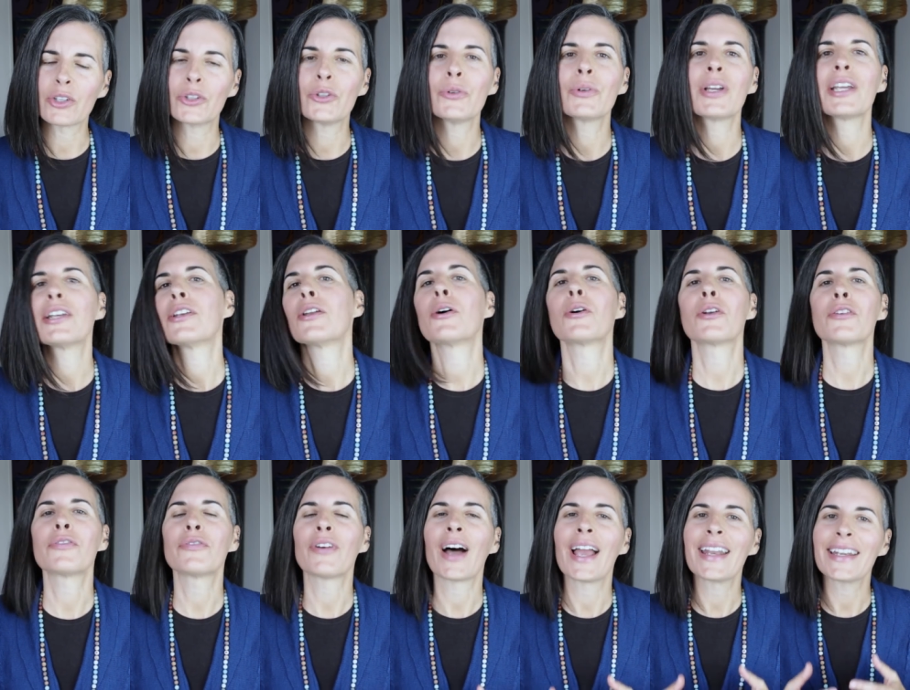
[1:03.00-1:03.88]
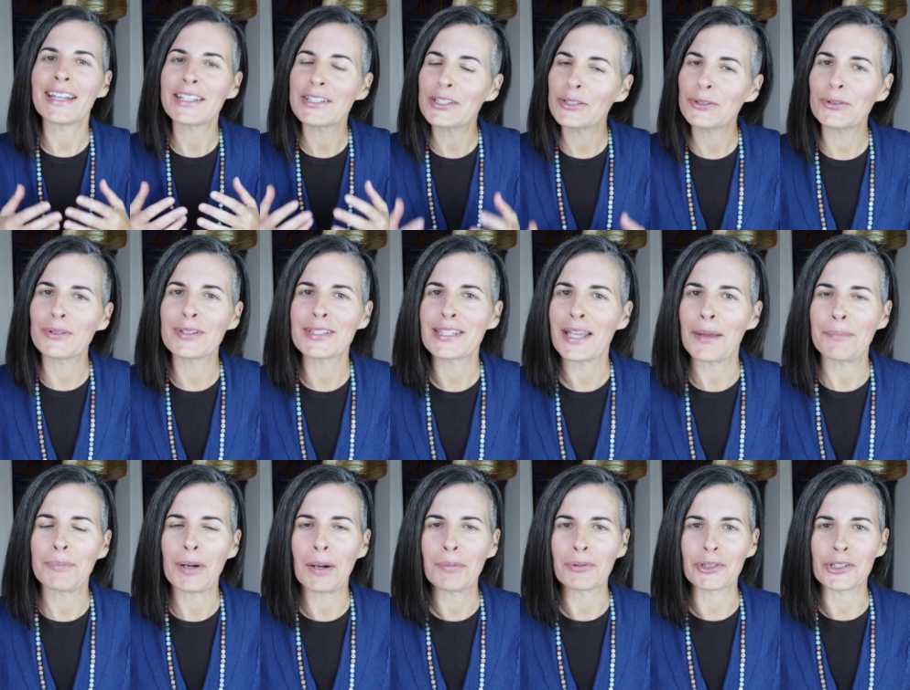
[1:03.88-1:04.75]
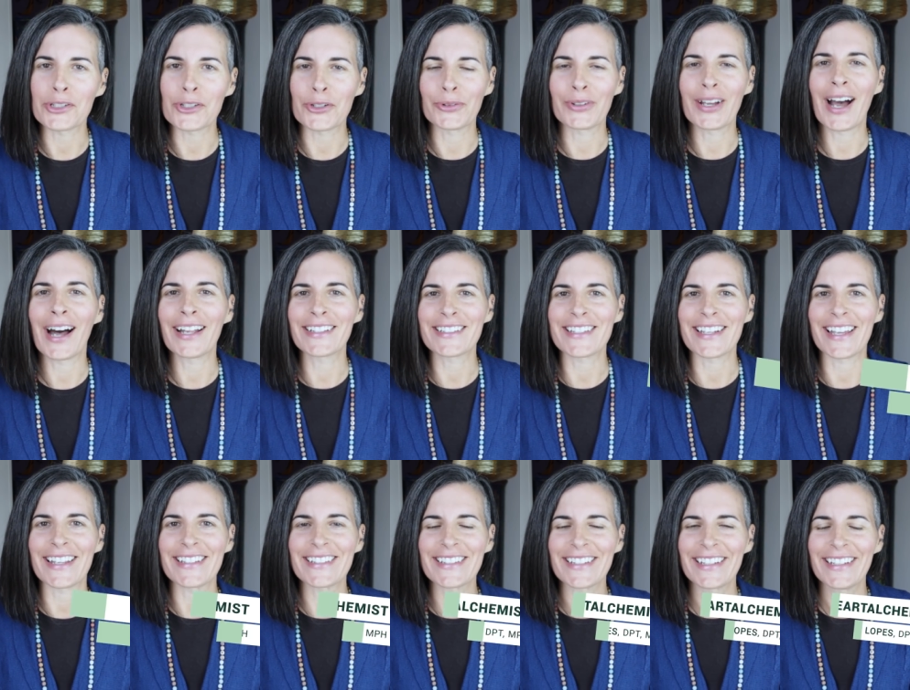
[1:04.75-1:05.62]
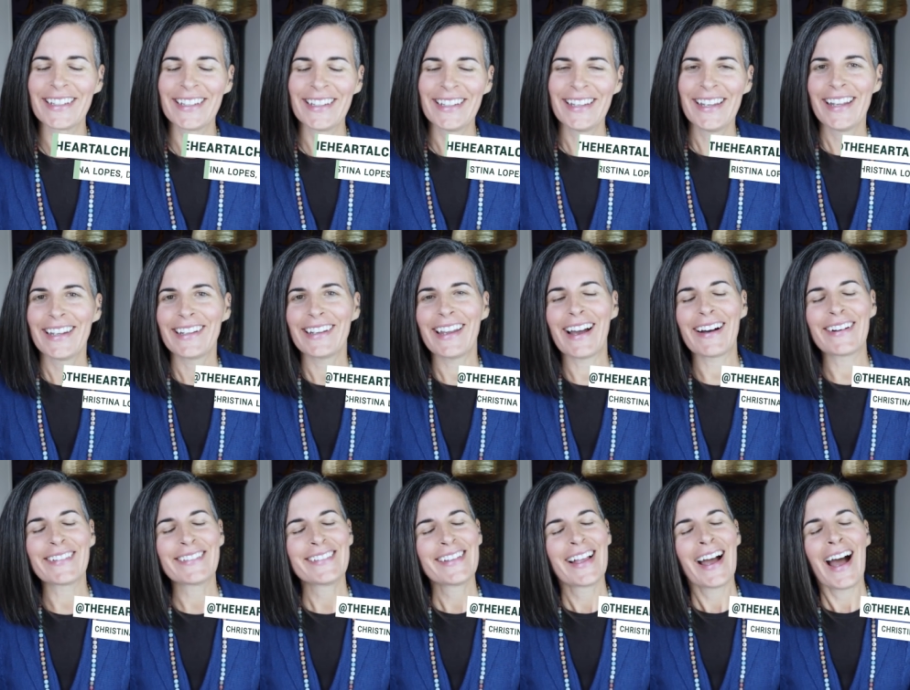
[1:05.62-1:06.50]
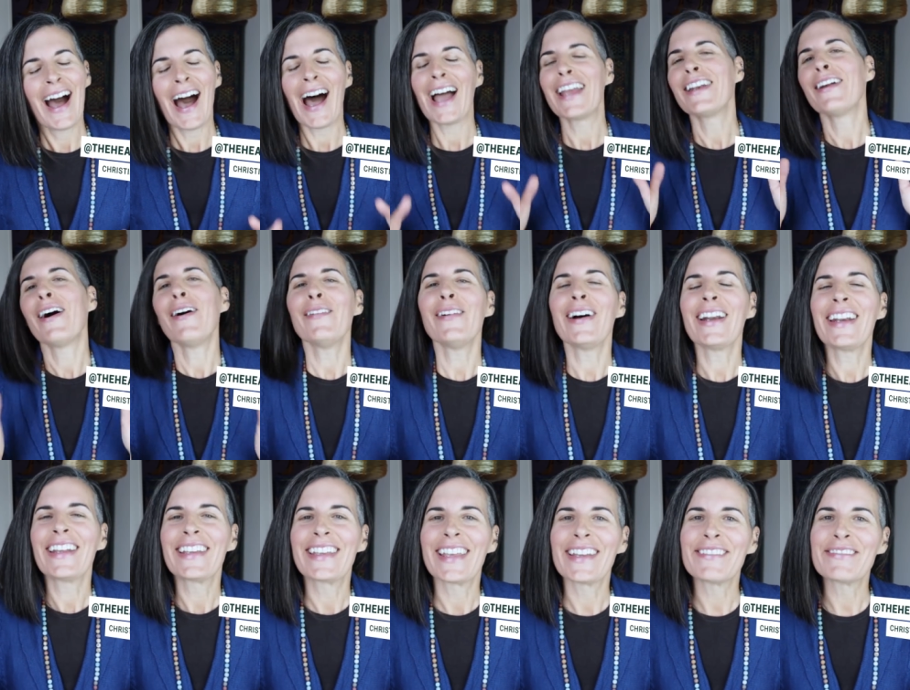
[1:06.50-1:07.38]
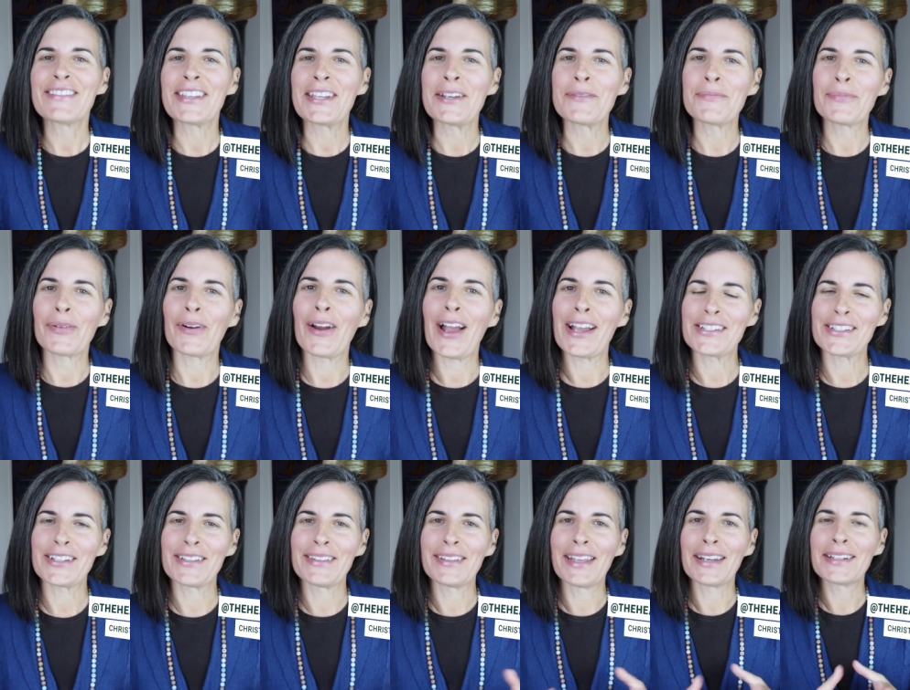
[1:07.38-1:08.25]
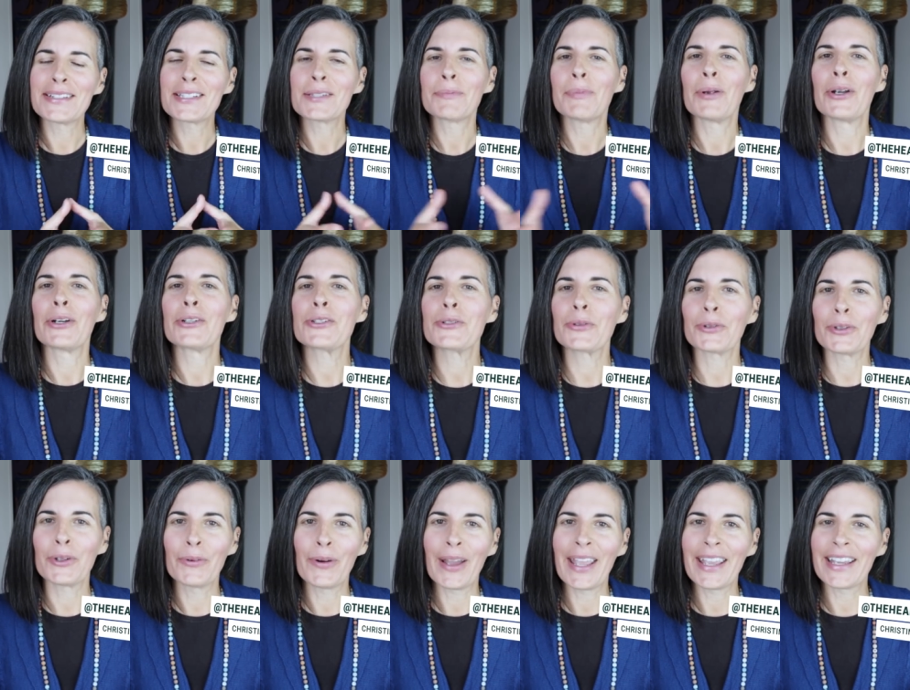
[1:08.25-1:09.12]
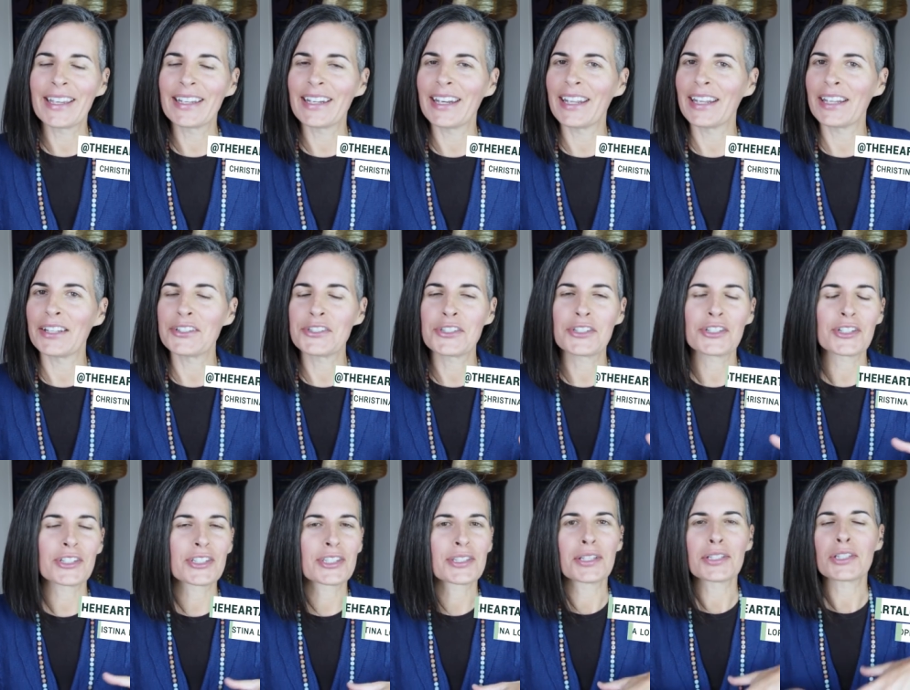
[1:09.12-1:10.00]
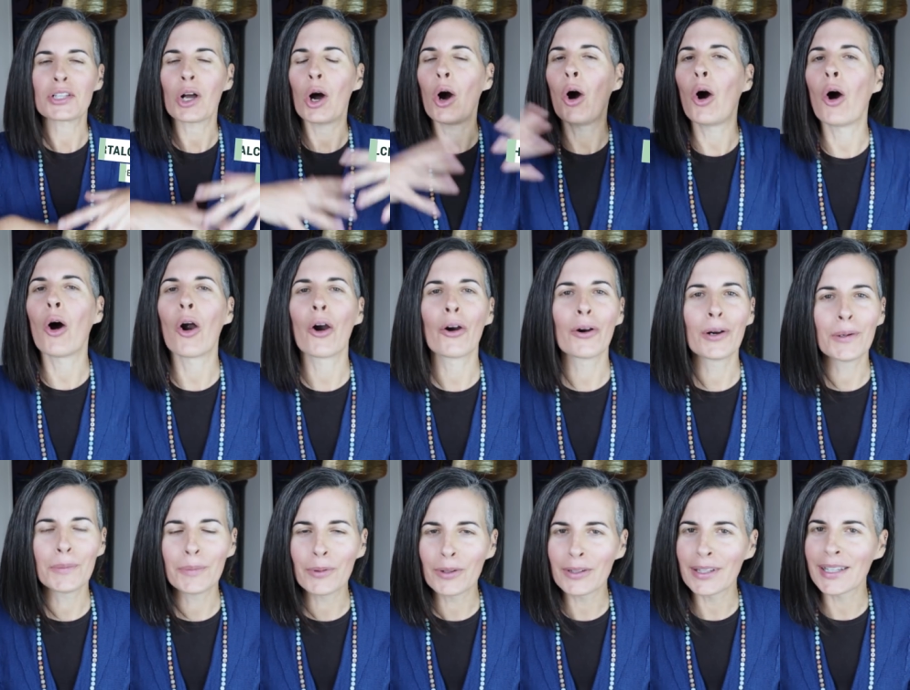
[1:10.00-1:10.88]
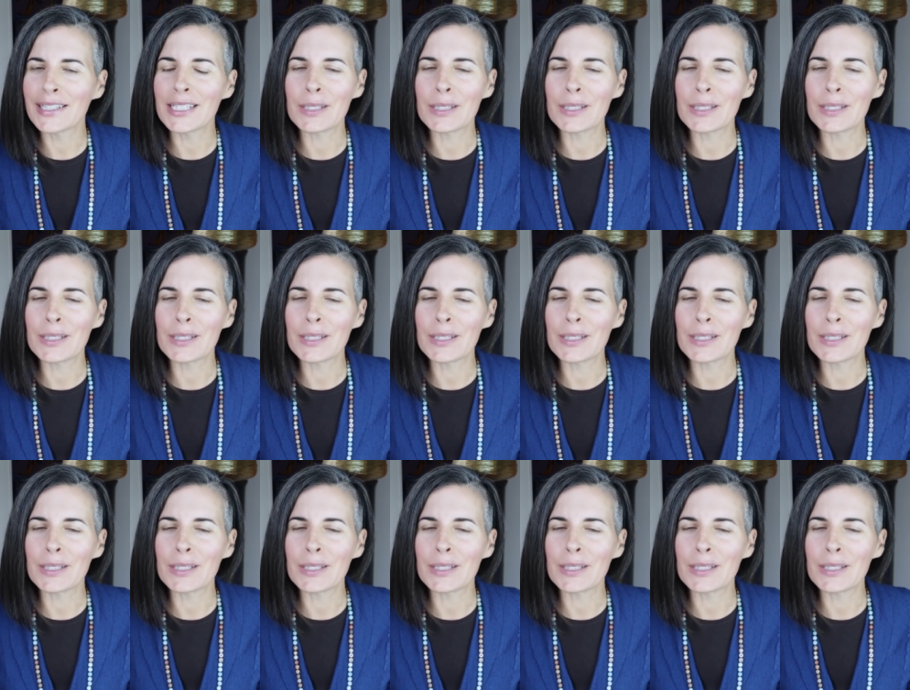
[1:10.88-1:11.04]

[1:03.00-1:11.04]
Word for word: so you get notified as soon as I publish new content. Now, I don't want to give the impression that a spiritual awakening is just this horrible